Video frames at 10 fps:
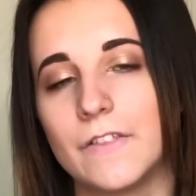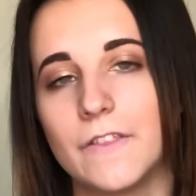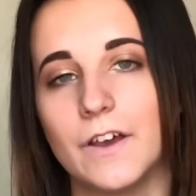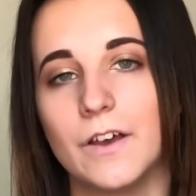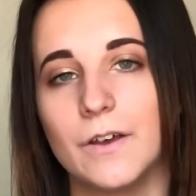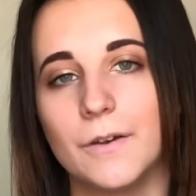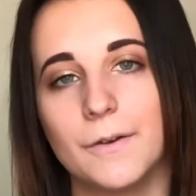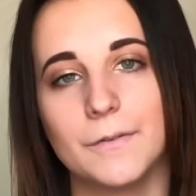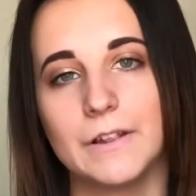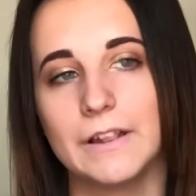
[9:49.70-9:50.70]

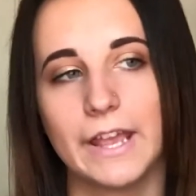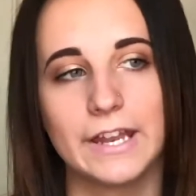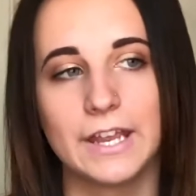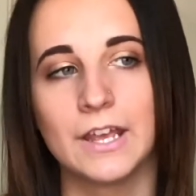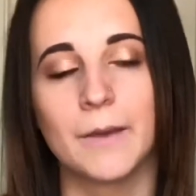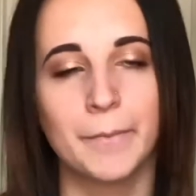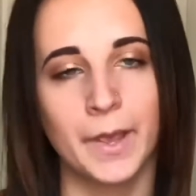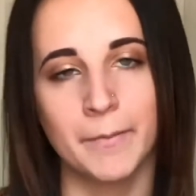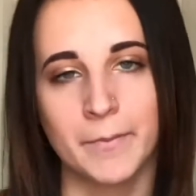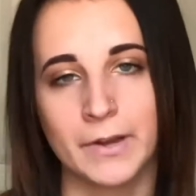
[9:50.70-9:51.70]
the lady, I
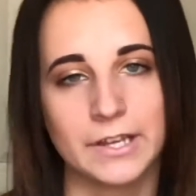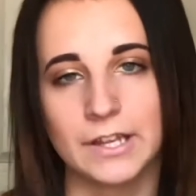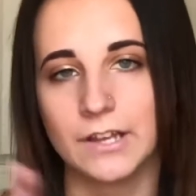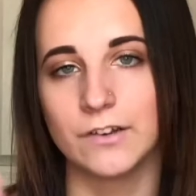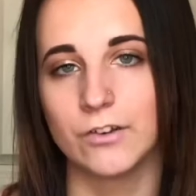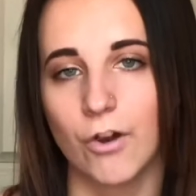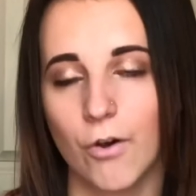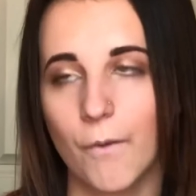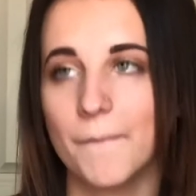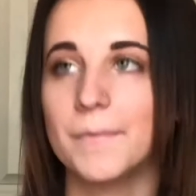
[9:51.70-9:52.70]
pay my money and
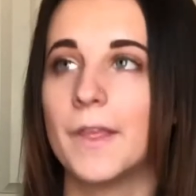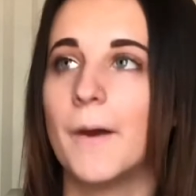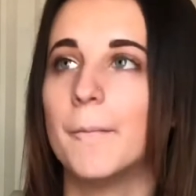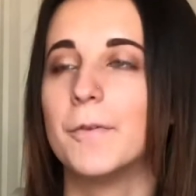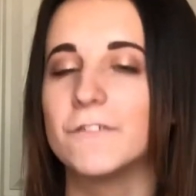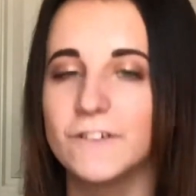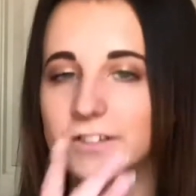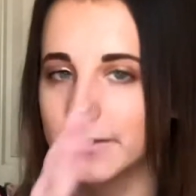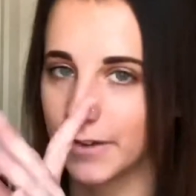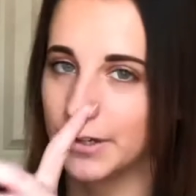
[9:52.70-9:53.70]
go. But
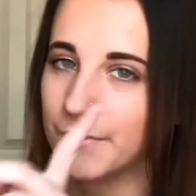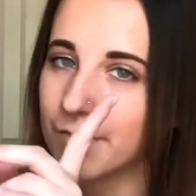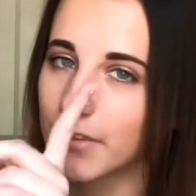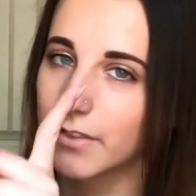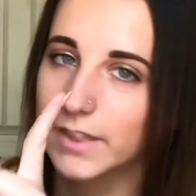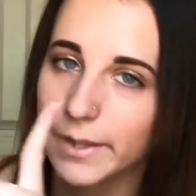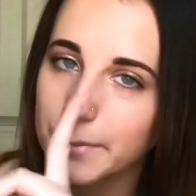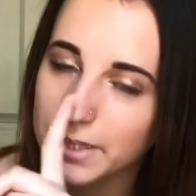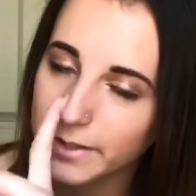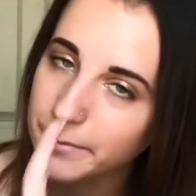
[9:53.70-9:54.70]
first of all, let
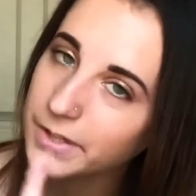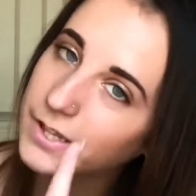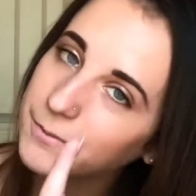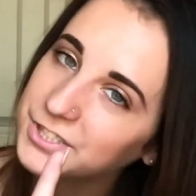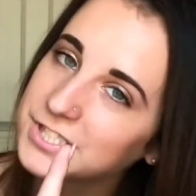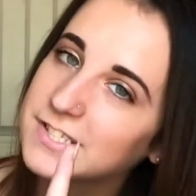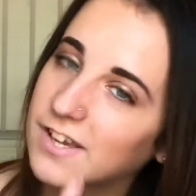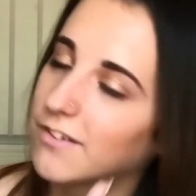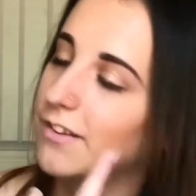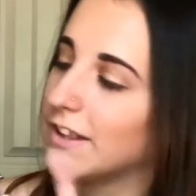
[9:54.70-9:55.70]
me just
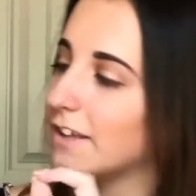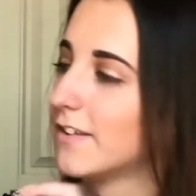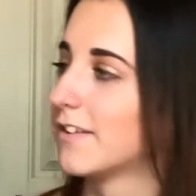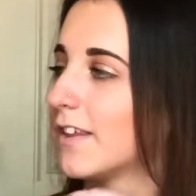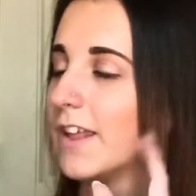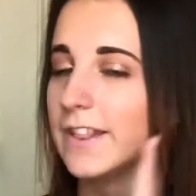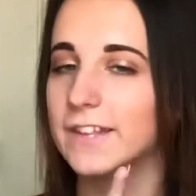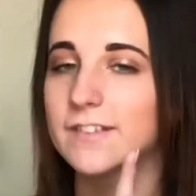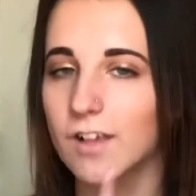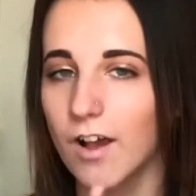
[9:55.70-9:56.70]
tell you this.
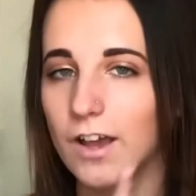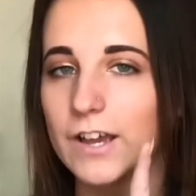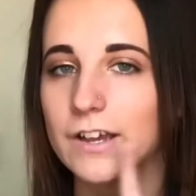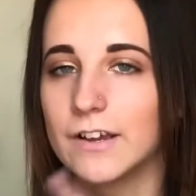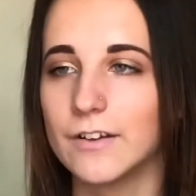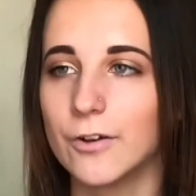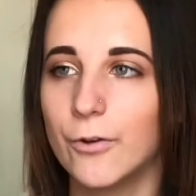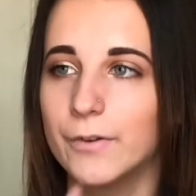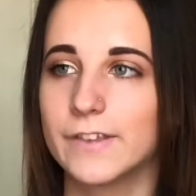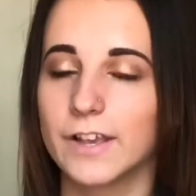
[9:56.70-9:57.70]
This guy who
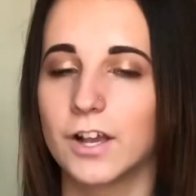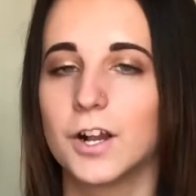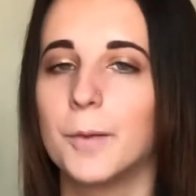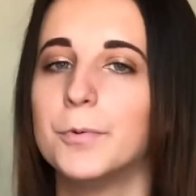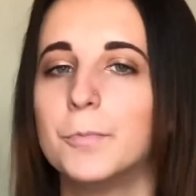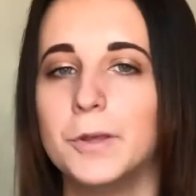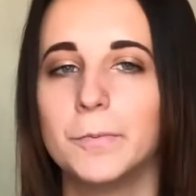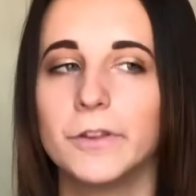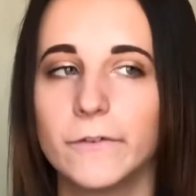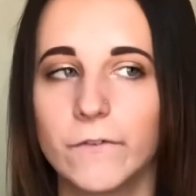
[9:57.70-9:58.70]
was like a couple
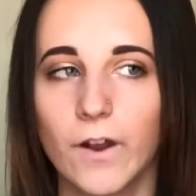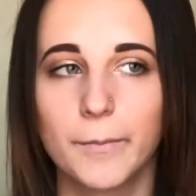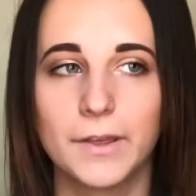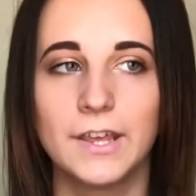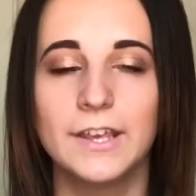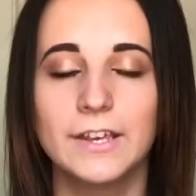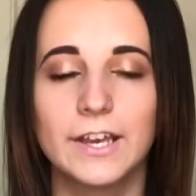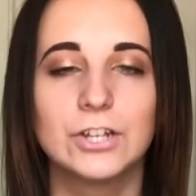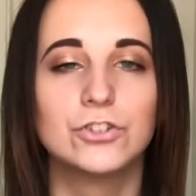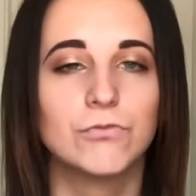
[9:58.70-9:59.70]
people in front of me, he
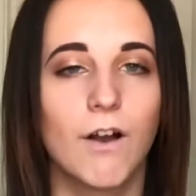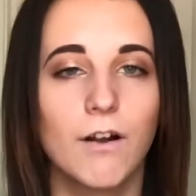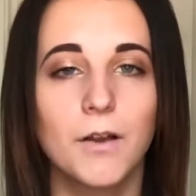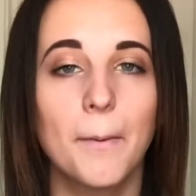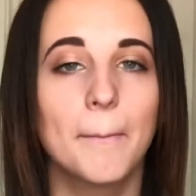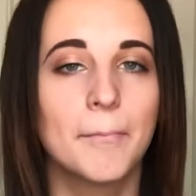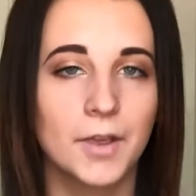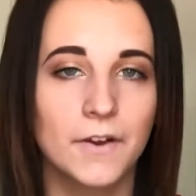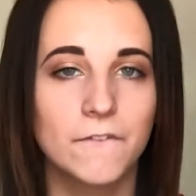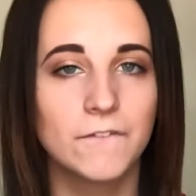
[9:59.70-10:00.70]
had drug
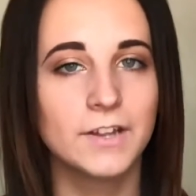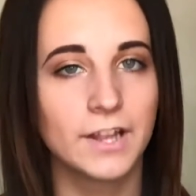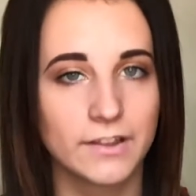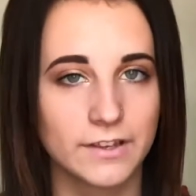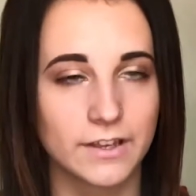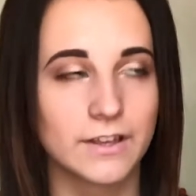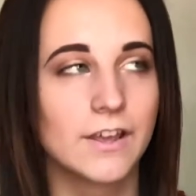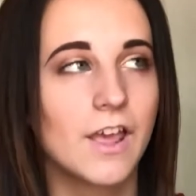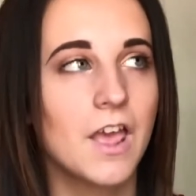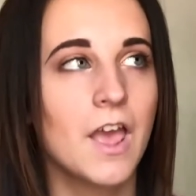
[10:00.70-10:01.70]
paraphernalia,
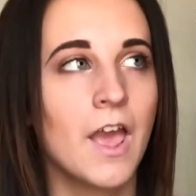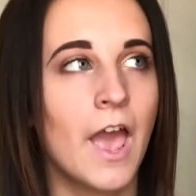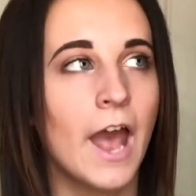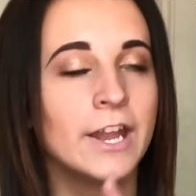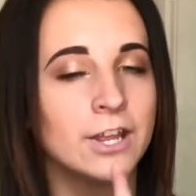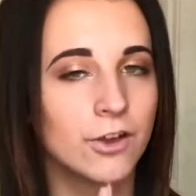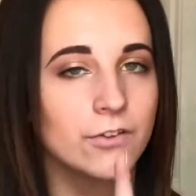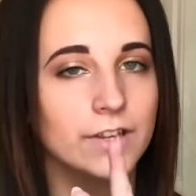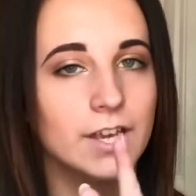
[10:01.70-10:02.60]
and he only